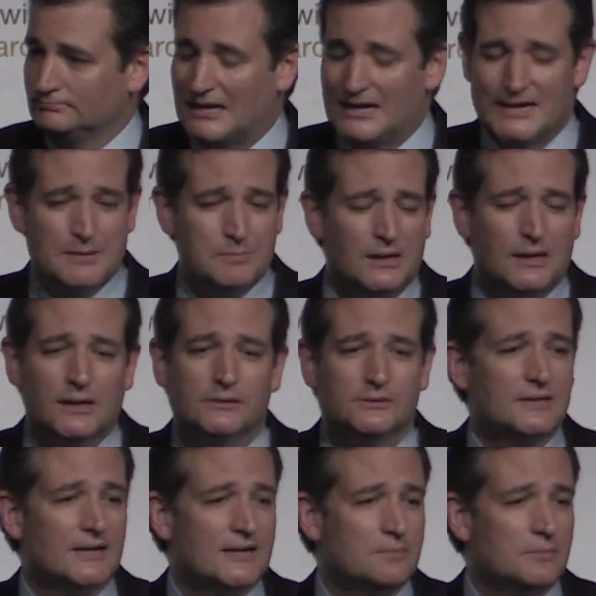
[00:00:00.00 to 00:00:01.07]
I am
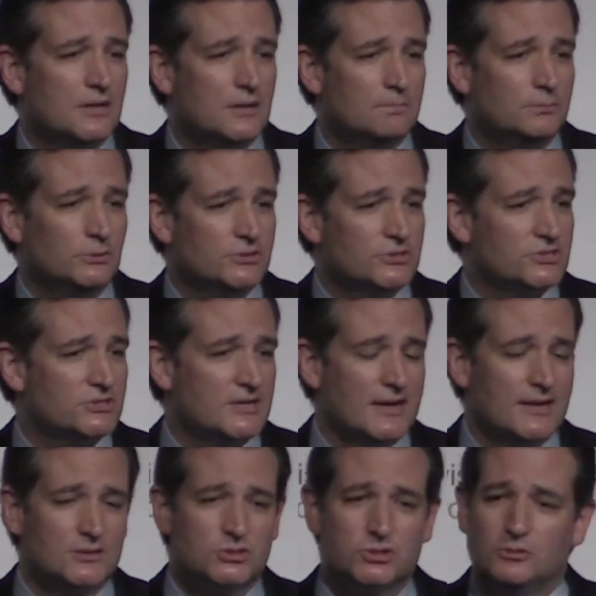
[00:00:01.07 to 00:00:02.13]
honored, I am humbled to
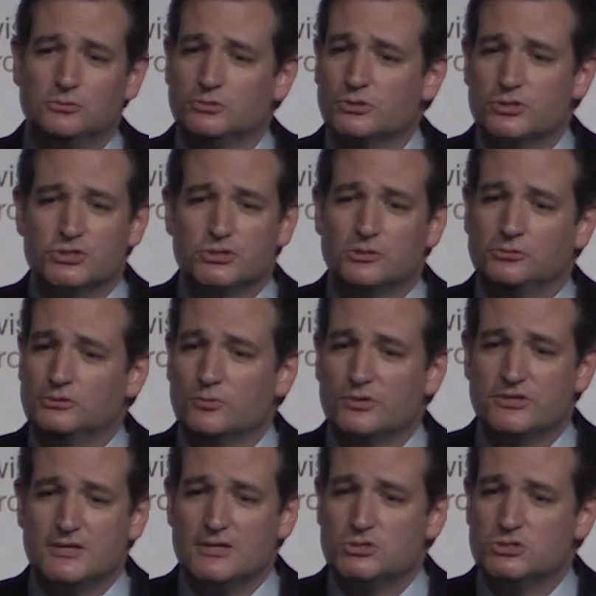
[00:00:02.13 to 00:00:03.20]
stand shoulder to shoulder
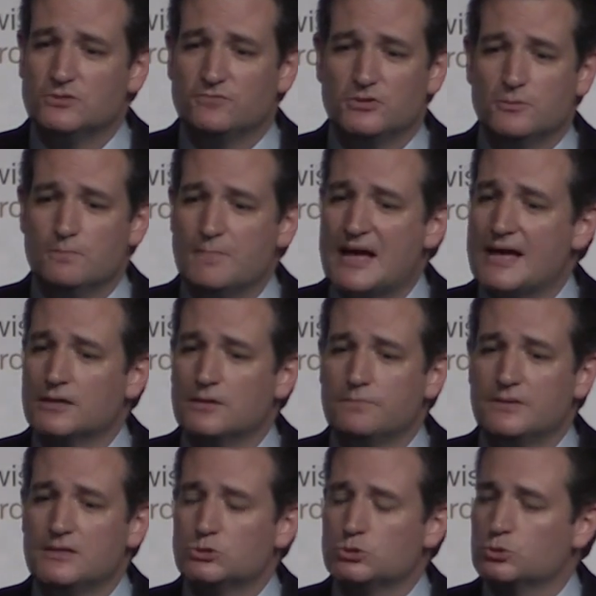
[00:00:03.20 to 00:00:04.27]
with each of you,
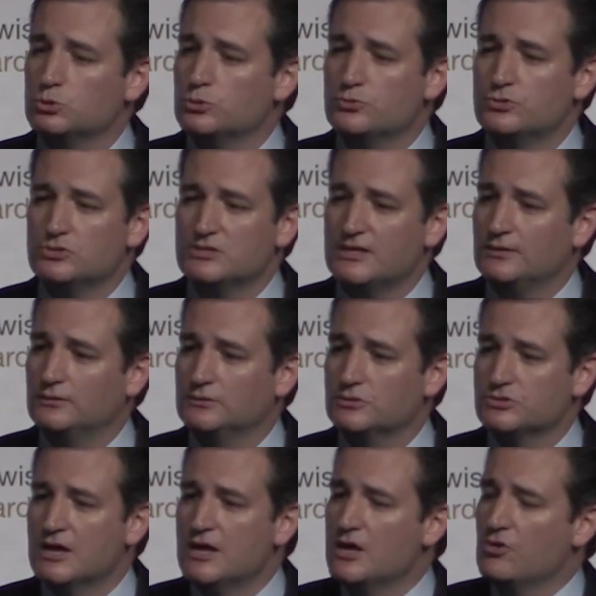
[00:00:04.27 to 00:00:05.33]
Maccabees, truth
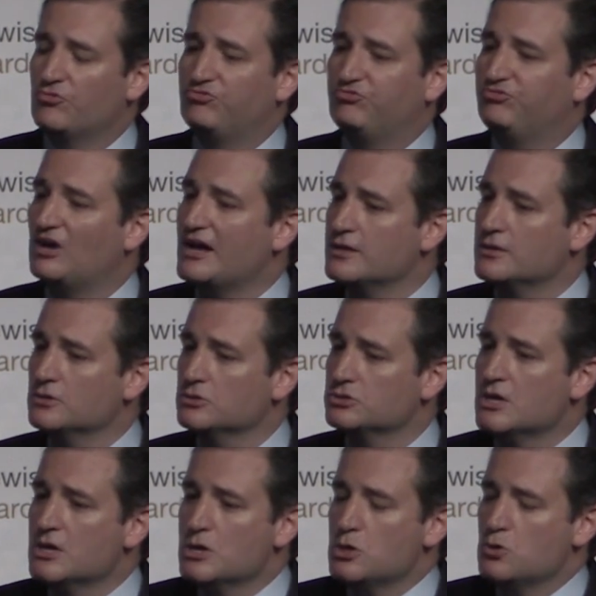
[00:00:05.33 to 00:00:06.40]
tellers,
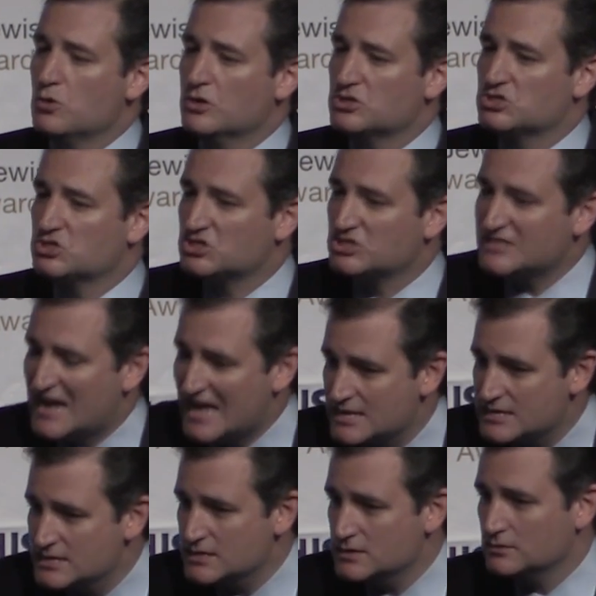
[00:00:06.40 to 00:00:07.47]
fighters who are
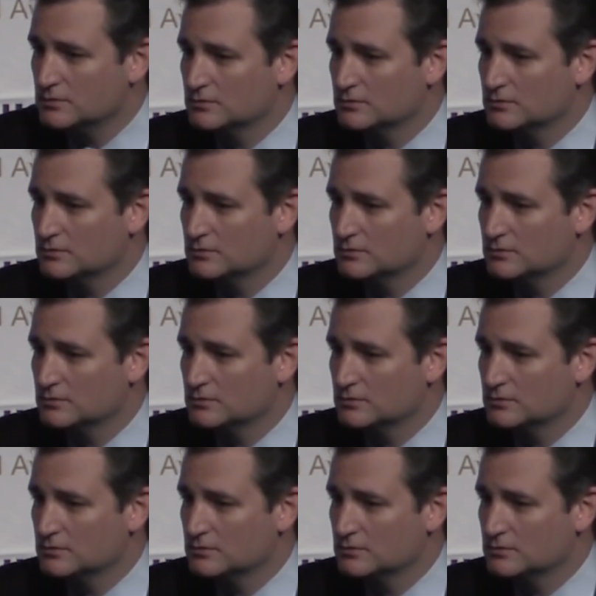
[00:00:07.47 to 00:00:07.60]
standing